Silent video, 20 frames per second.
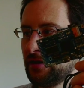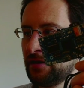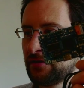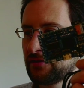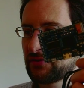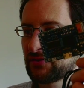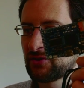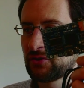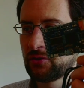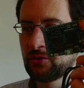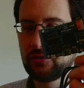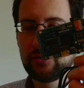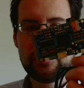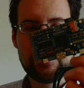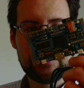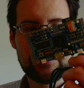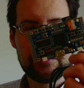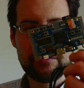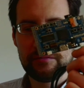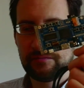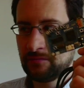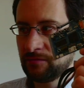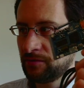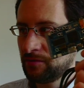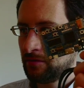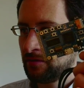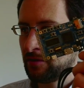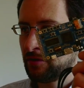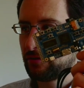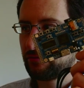So
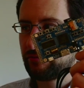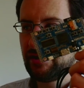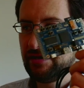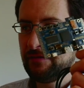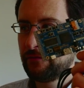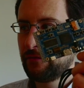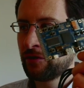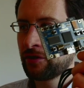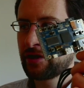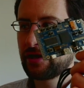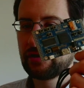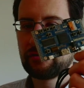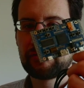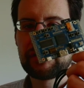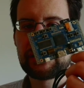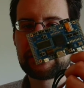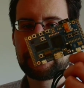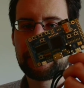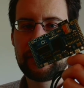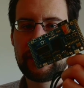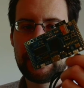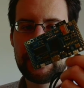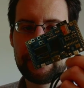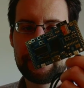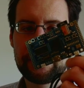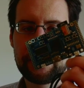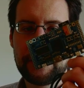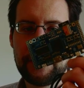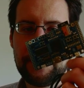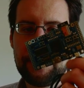already working
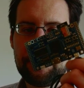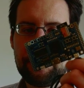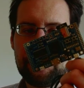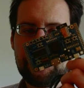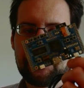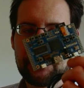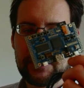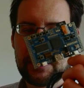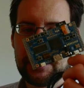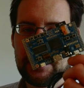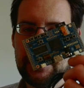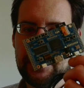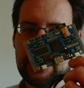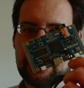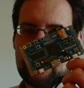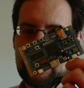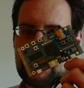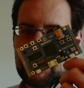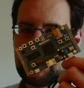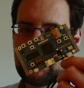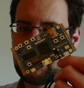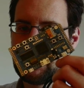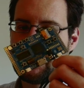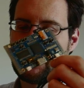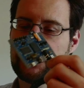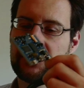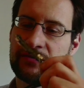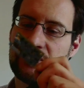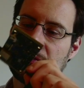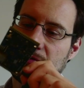RISC-V here on
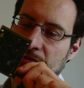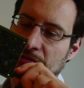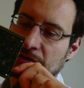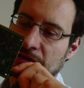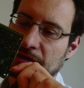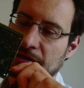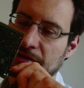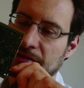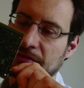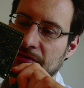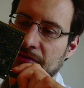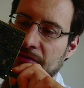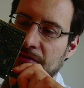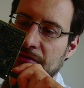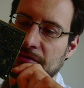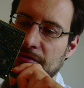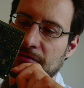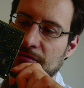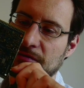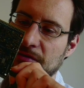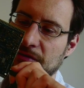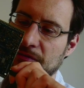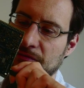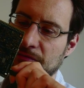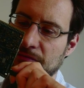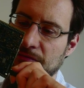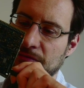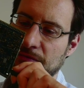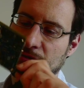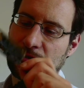this nice, I always
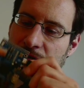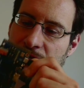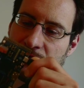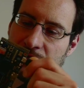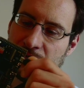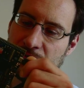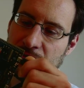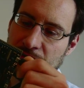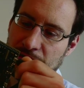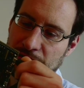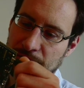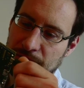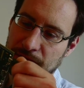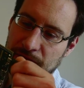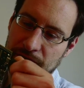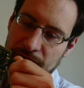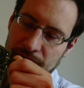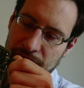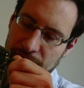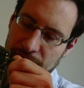forget the name,